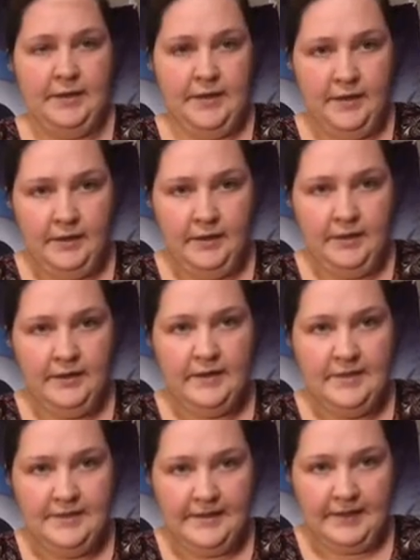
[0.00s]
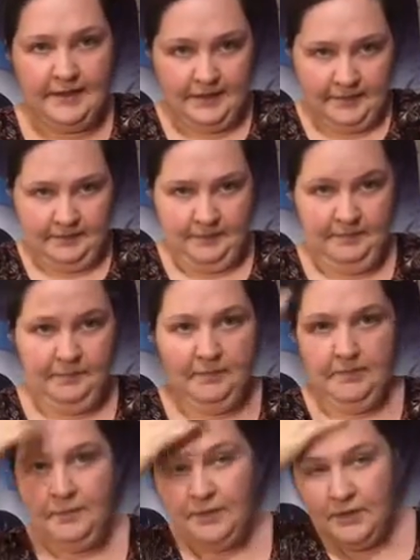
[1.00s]
They are at the second,
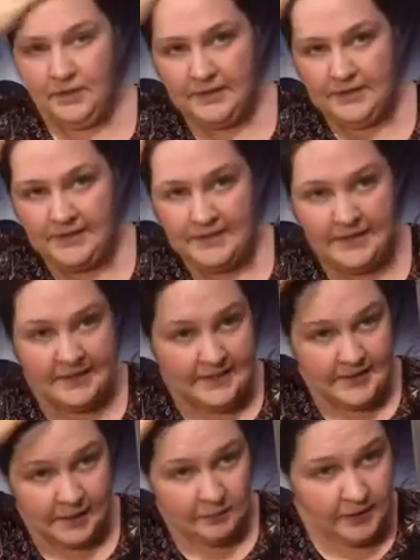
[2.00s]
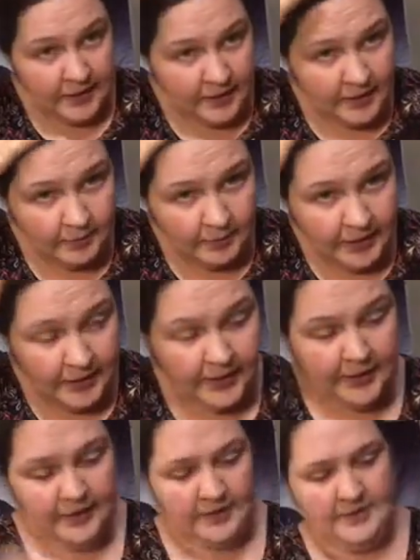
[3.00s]
but you can see it's not picking up my
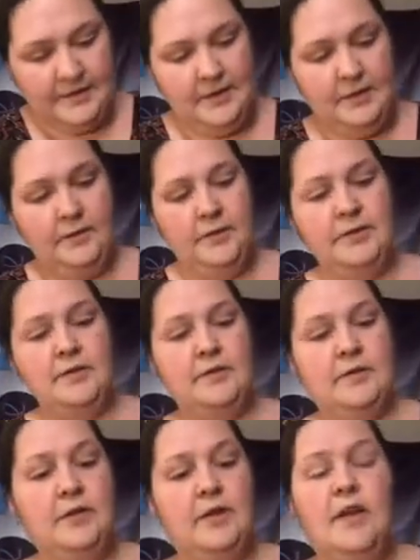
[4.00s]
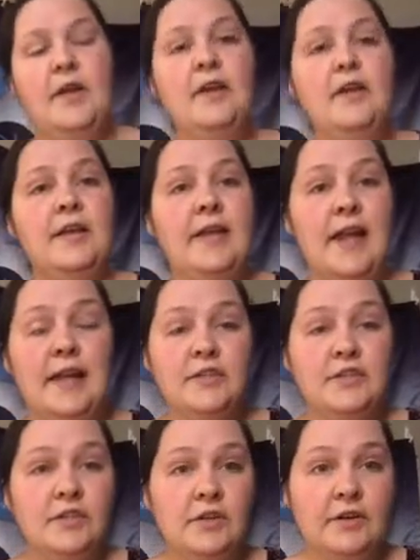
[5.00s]
hair. It's not going to
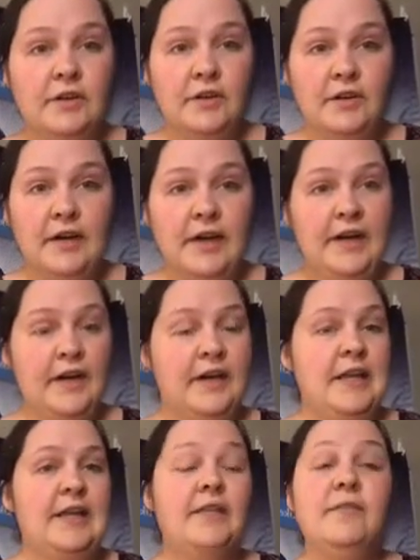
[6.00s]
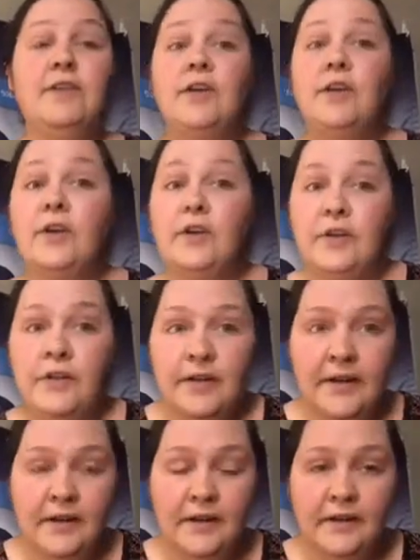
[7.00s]
catch on your hair. Even curly
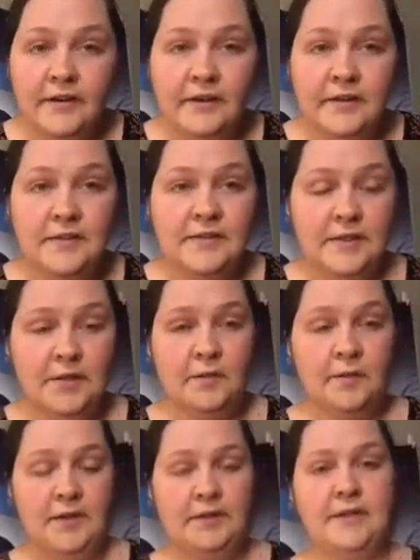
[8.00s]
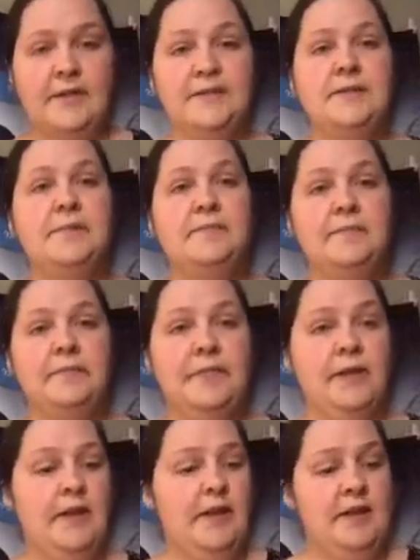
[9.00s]
hair girls can wear these.
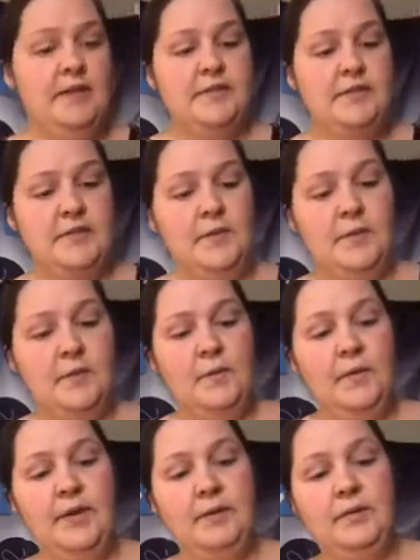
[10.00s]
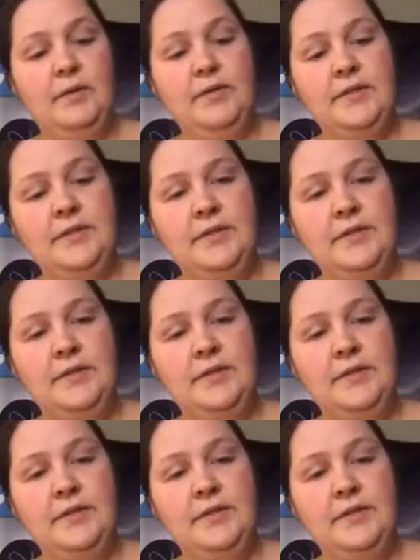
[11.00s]
So what I'm going to